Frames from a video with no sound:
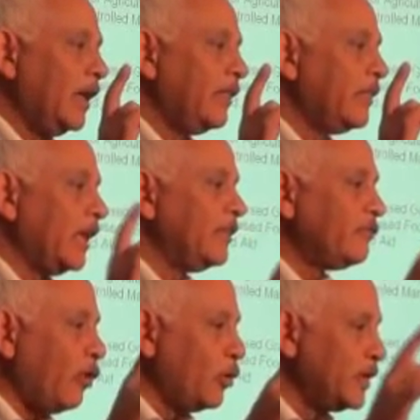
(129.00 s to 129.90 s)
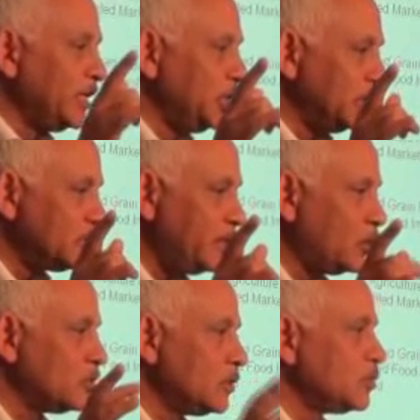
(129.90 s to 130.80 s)
and, and the following years
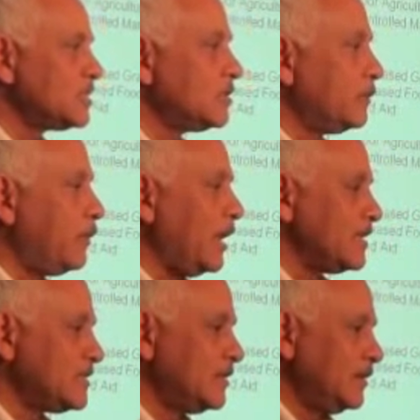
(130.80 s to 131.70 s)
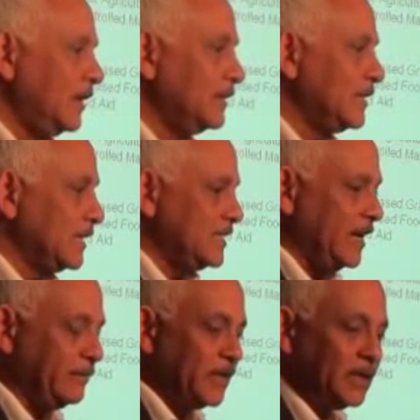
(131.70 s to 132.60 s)
because there was surplus at that
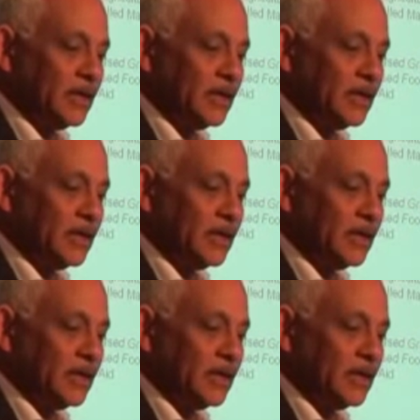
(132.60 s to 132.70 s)
time.